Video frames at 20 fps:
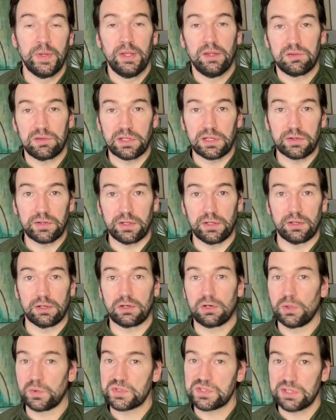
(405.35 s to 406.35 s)
Think of the
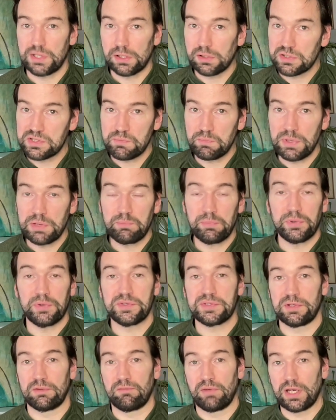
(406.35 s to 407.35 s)
Coast Salish peoples
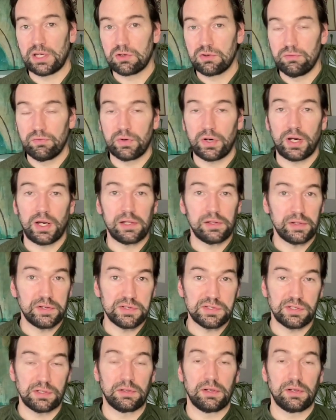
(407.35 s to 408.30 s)
in Vancouver Island